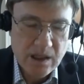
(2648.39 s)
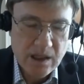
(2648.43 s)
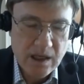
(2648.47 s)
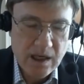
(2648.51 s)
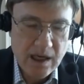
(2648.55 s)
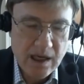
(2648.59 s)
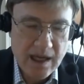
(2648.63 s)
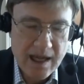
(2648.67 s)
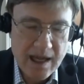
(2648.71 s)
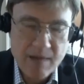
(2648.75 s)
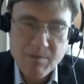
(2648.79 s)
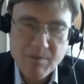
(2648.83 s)

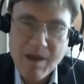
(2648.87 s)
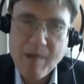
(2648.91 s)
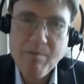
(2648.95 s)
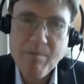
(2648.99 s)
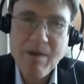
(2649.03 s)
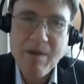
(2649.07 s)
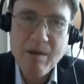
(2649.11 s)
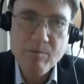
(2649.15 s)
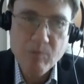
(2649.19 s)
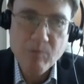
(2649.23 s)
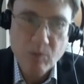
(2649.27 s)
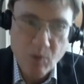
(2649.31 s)
It may
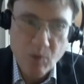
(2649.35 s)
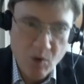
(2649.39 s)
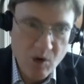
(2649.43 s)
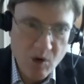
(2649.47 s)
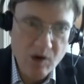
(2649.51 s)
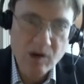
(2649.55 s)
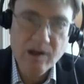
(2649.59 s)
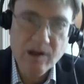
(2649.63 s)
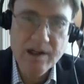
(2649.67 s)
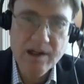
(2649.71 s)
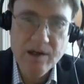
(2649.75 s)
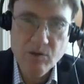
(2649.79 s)
be
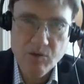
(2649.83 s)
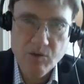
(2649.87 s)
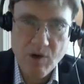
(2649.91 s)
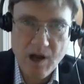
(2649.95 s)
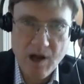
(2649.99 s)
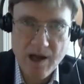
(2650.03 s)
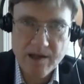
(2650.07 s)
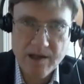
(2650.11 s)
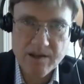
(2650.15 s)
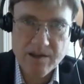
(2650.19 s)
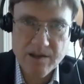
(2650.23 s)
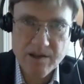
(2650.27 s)
morally
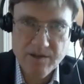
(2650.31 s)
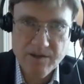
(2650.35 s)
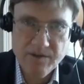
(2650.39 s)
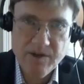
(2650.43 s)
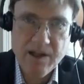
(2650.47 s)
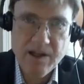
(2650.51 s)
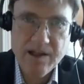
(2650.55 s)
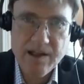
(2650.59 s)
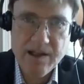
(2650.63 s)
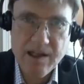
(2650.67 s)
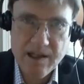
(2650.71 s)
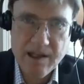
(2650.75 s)
right to
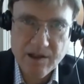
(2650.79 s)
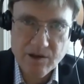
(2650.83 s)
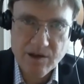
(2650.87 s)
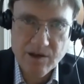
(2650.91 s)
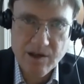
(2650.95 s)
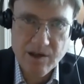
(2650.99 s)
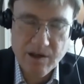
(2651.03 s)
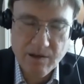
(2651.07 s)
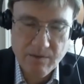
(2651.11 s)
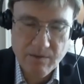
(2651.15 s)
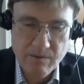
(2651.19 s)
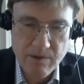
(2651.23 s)
defend
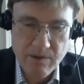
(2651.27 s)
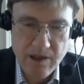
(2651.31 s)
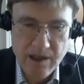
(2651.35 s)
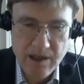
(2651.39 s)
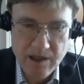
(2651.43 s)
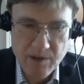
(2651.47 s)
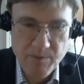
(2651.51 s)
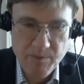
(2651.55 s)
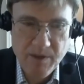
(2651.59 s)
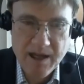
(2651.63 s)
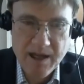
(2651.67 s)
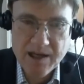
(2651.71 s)
the
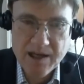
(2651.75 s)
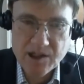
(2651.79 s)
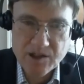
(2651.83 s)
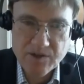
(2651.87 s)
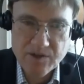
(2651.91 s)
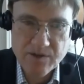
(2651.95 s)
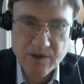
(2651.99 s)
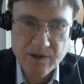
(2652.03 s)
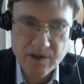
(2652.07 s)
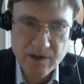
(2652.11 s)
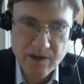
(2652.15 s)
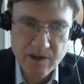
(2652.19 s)
independence
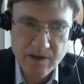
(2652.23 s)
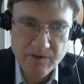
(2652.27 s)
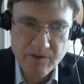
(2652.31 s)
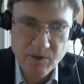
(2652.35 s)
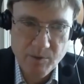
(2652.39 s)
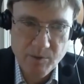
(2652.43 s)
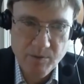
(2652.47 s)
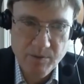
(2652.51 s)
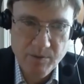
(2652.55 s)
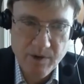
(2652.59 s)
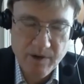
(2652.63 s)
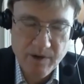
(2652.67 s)
of
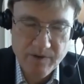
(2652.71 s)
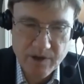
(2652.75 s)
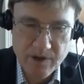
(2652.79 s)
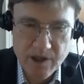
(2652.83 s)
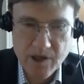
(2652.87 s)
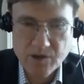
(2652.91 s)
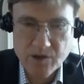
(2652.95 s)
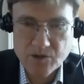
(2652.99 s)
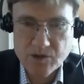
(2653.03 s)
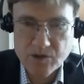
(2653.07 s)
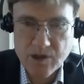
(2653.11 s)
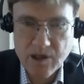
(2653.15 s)
a
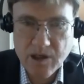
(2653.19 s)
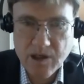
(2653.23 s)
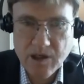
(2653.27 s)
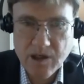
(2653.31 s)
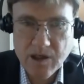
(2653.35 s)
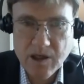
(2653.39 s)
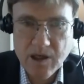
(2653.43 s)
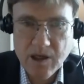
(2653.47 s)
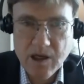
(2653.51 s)
country,